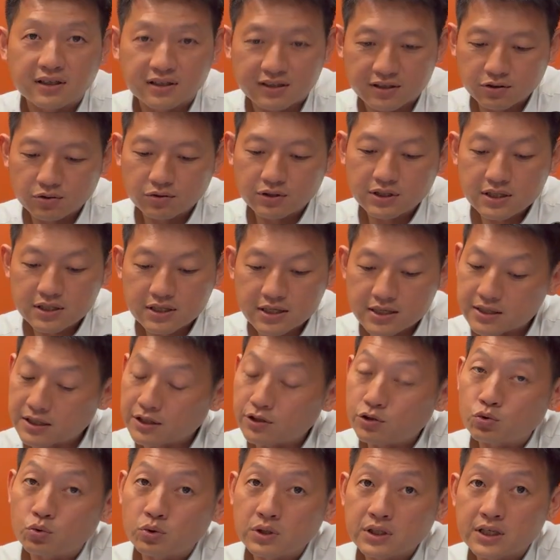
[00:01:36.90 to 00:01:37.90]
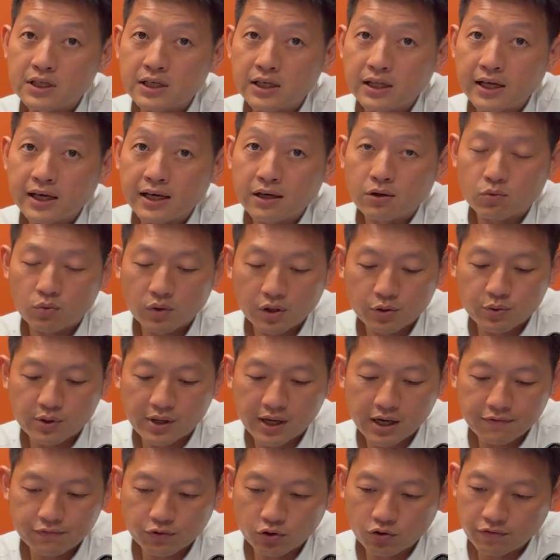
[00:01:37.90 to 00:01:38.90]
Okay, so this is the dual key layout. What we
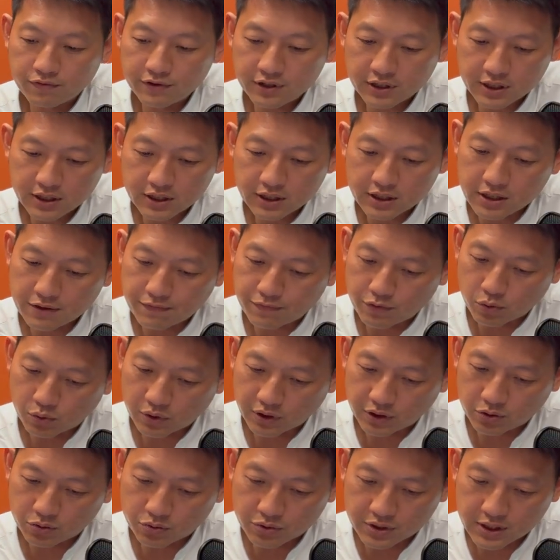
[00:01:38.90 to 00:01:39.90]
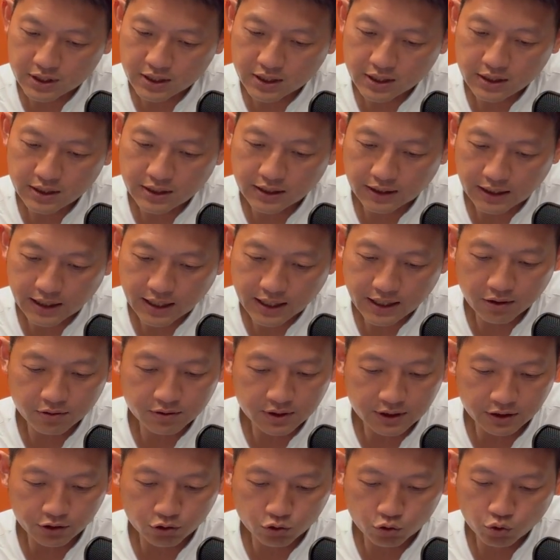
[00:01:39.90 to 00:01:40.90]
have over here, if you were to see the
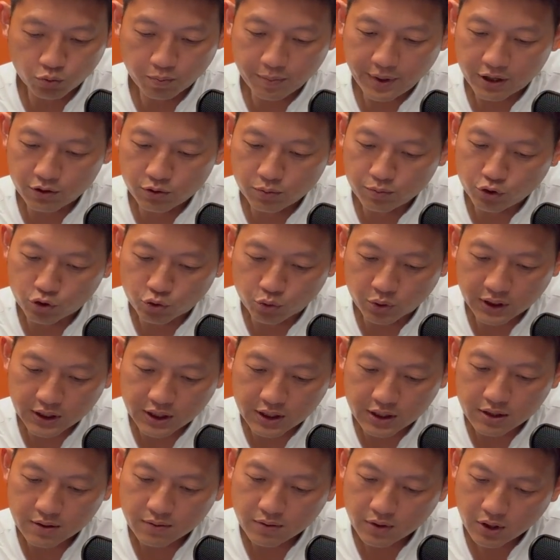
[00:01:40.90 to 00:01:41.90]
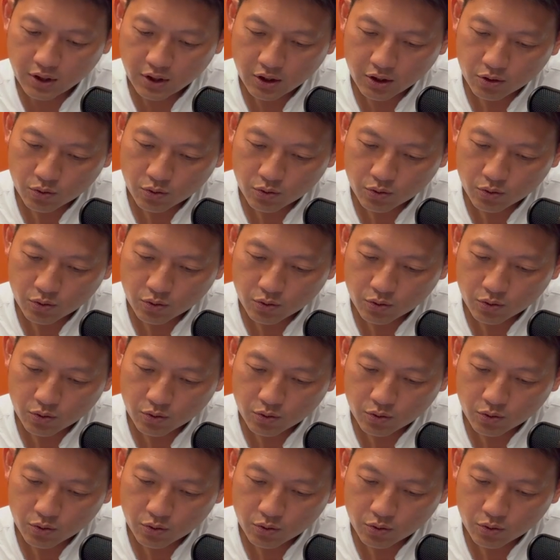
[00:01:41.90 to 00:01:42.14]
layout, a two-bedroom dual key,